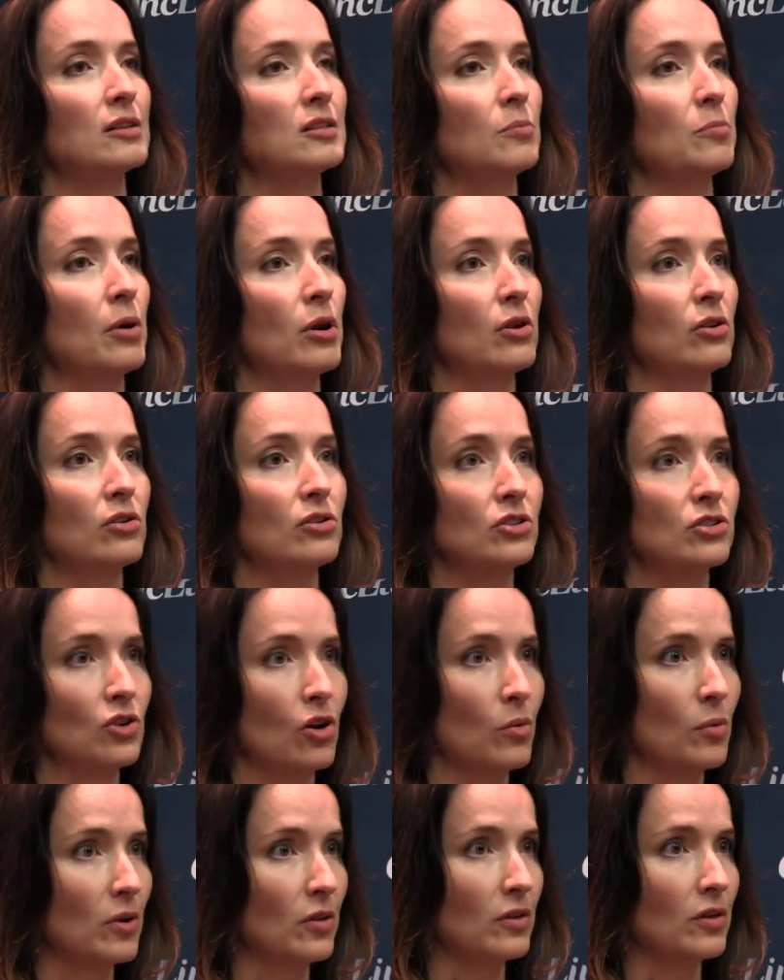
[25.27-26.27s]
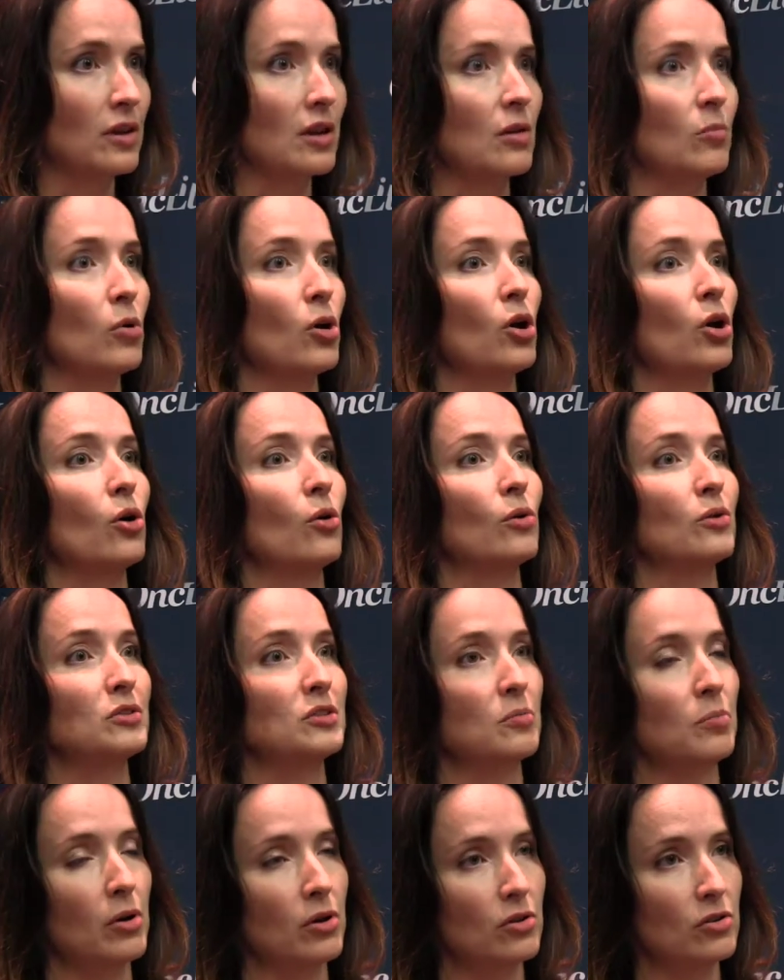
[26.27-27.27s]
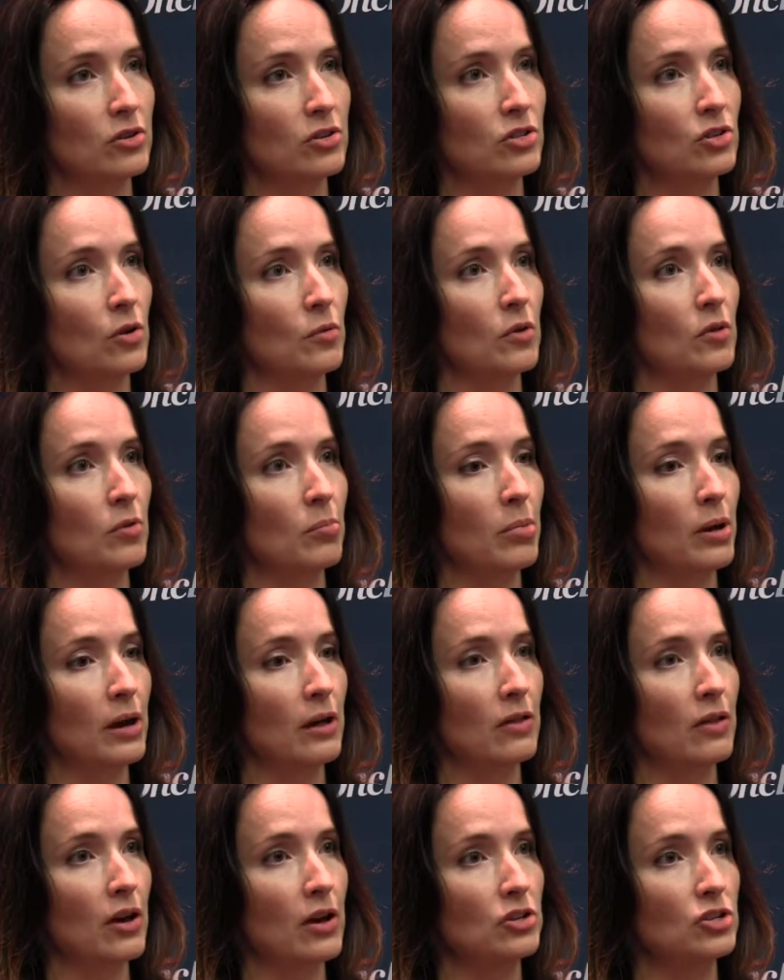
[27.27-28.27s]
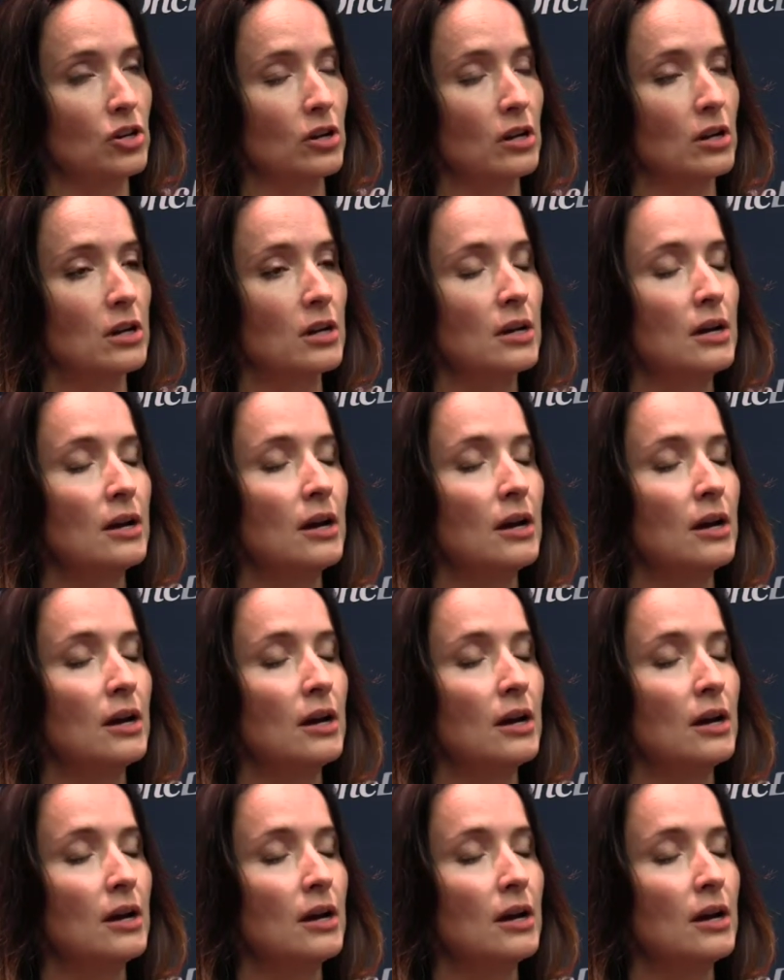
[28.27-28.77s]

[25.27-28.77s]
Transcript: Is it better to start with chemo or is it better to start with a biologic?